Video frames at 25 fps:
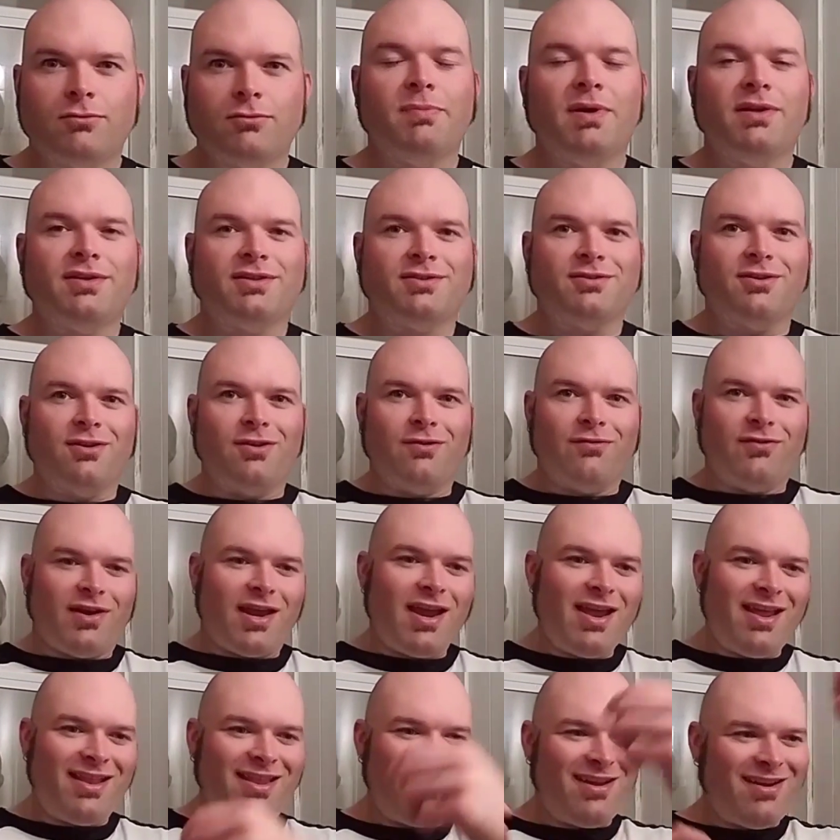Oh, I had to start
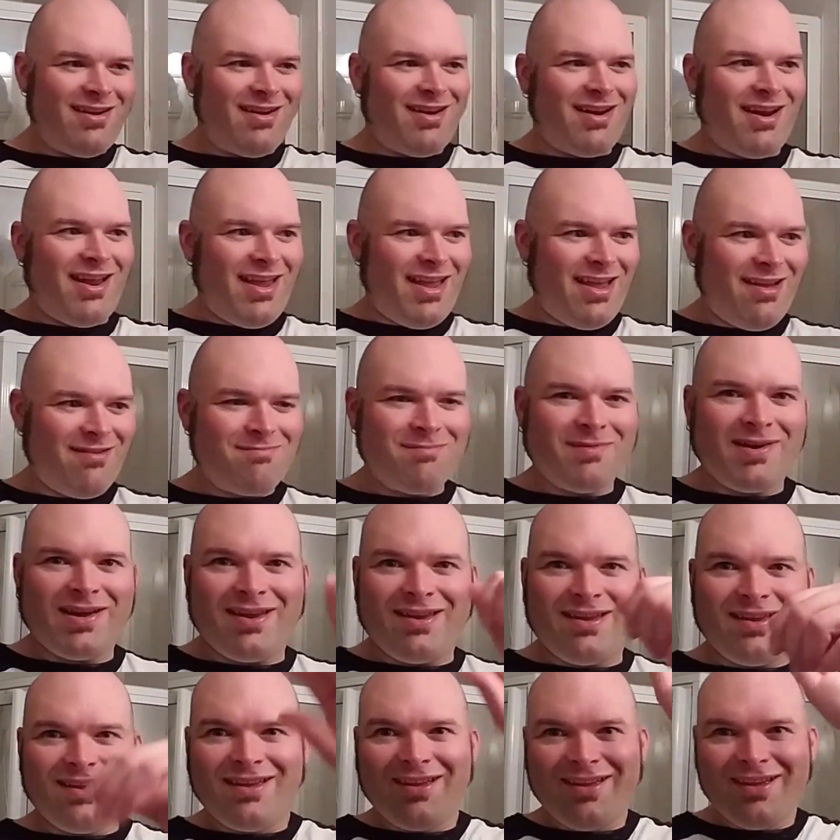over again. I have
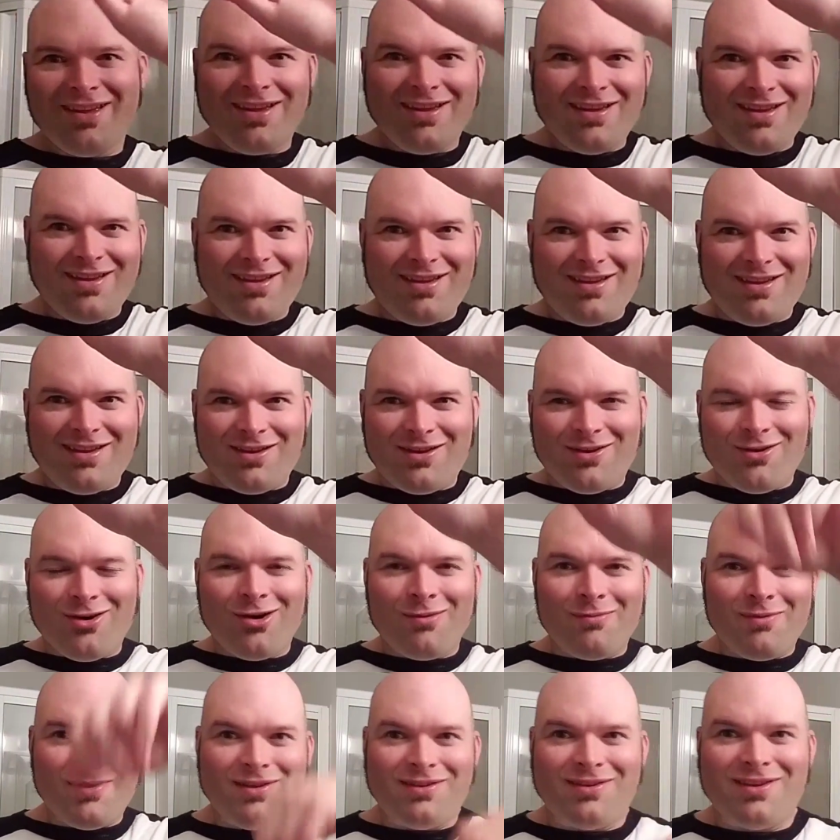my
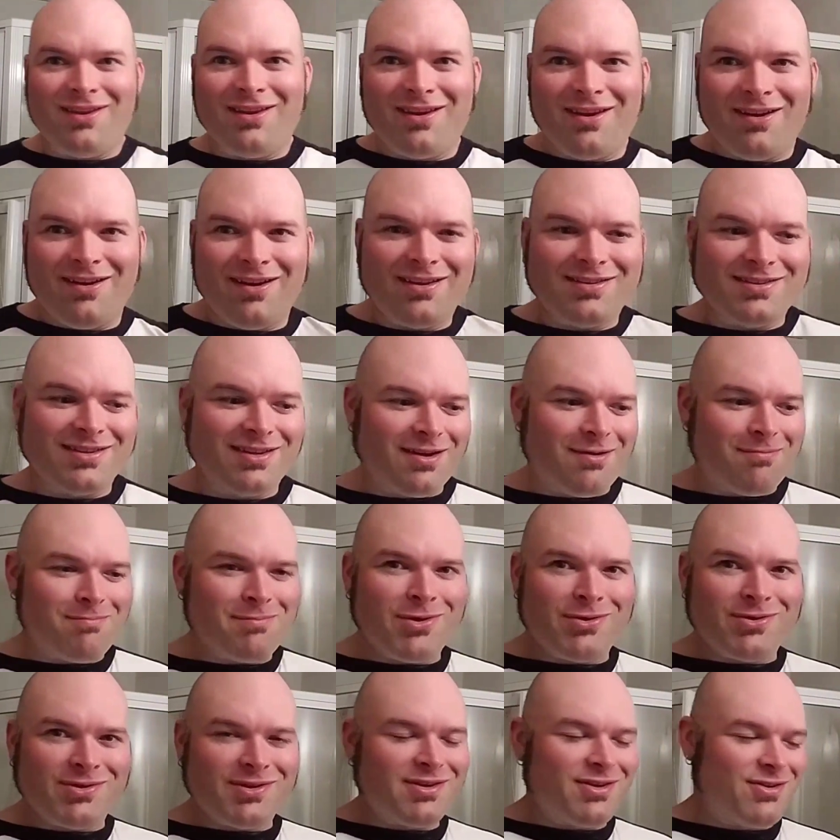Barman thing. It has like
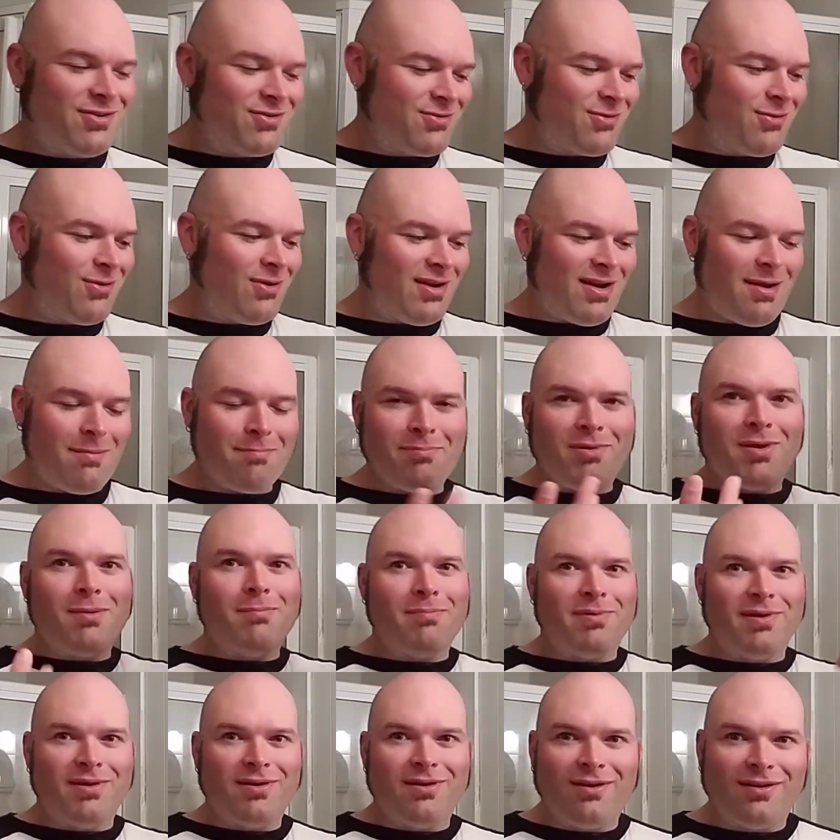a music control, and I
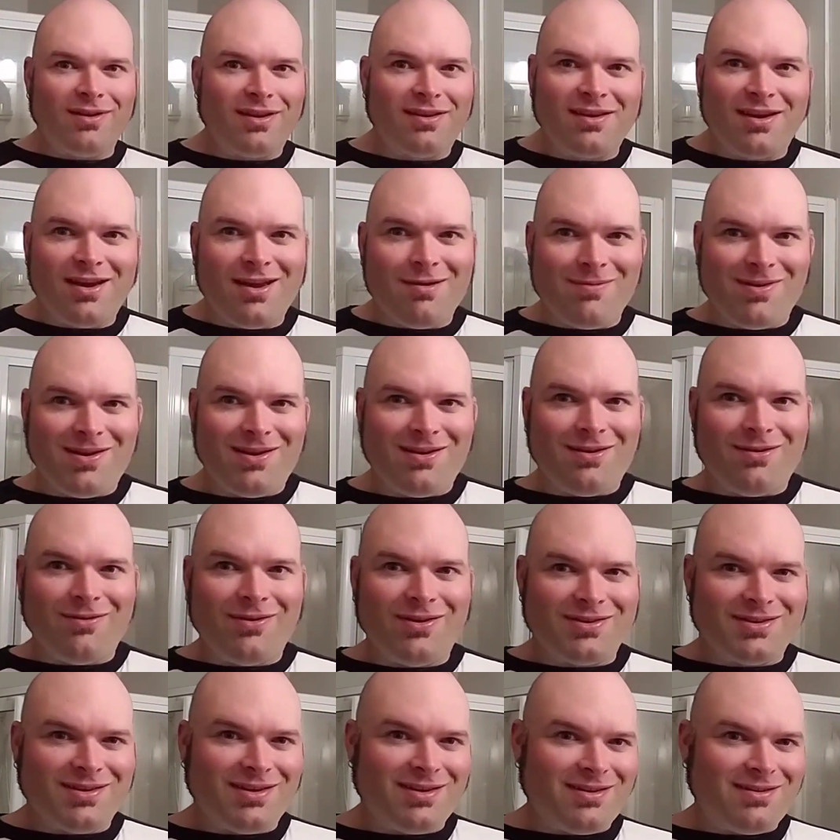bump it all the time, and it
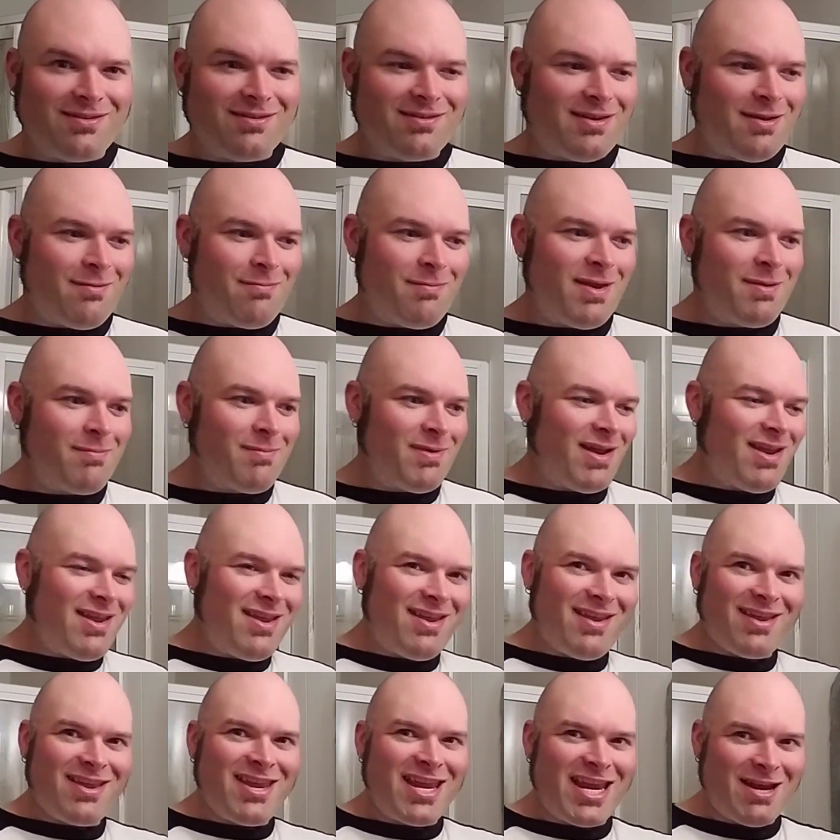always like... It made my
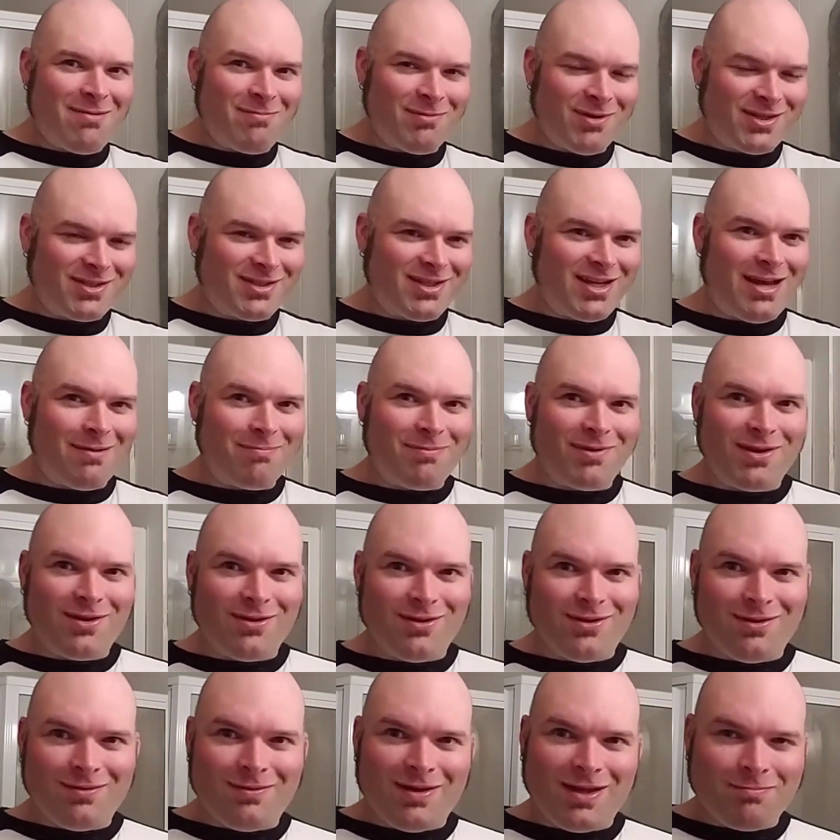camera stop and
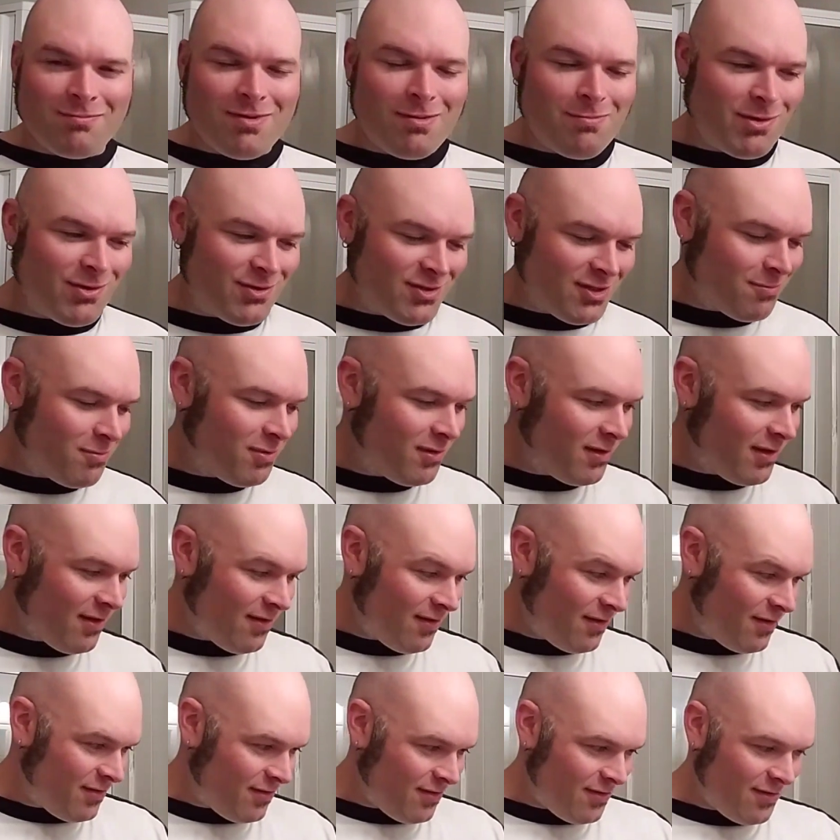go to like my music
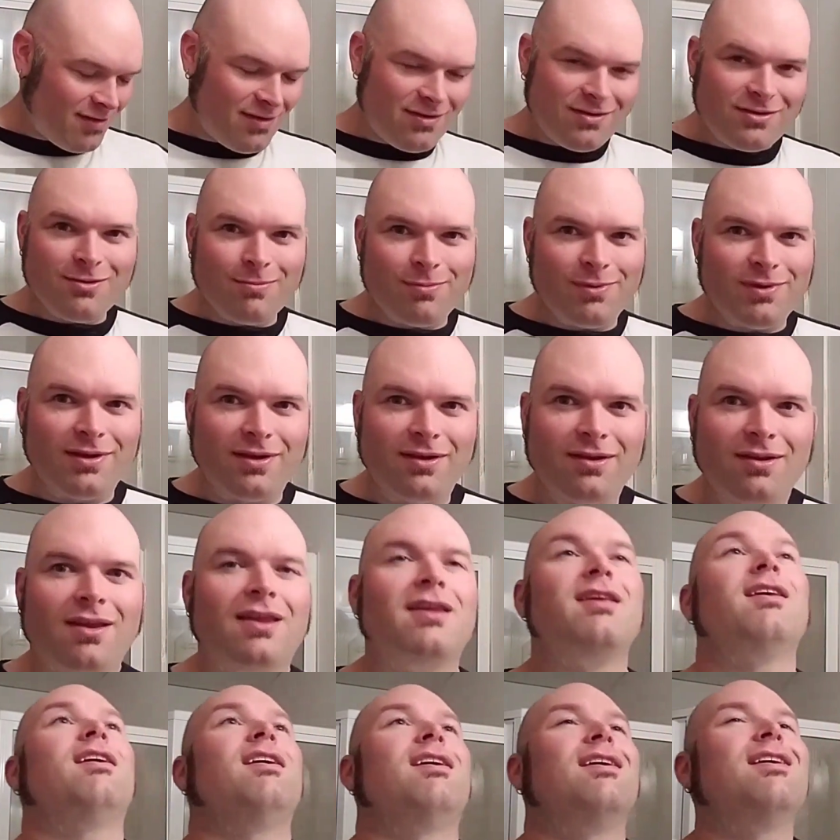player, so stupid thing.
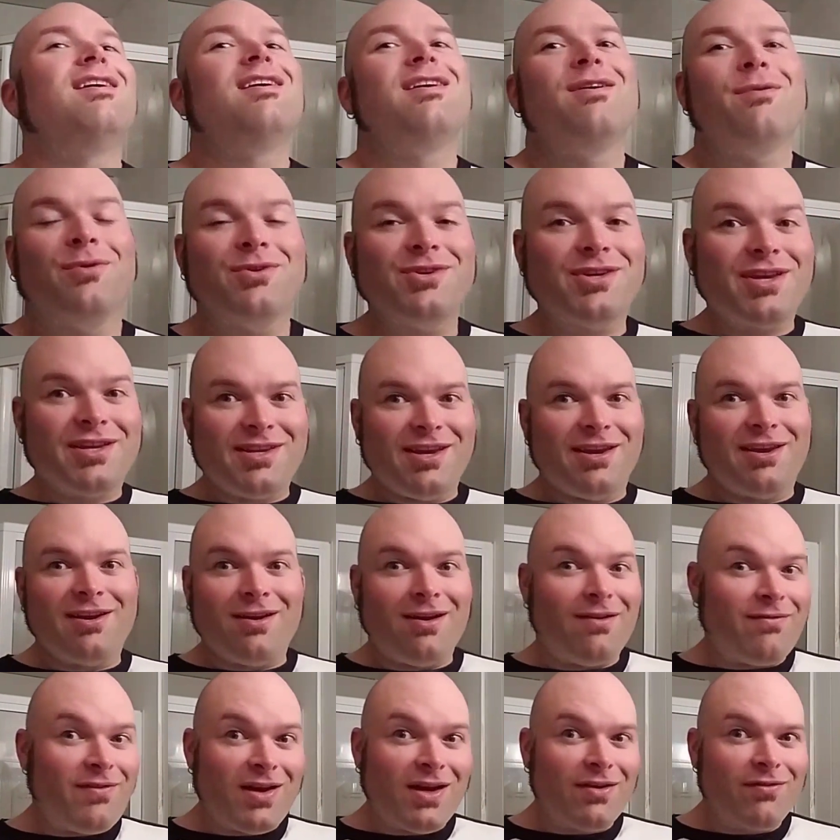Wish I could take
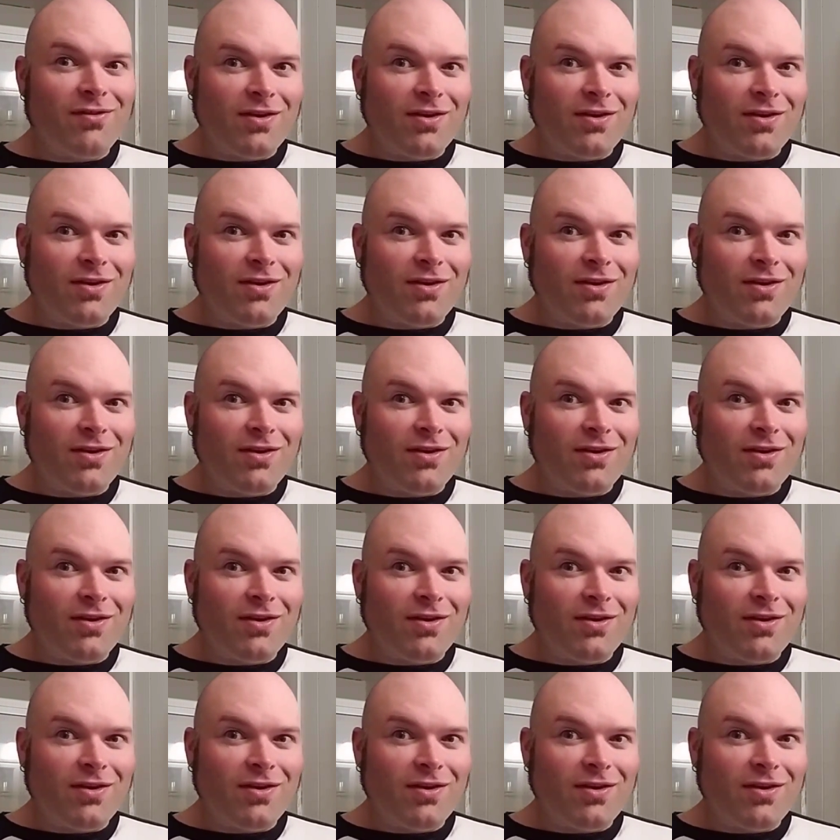it off.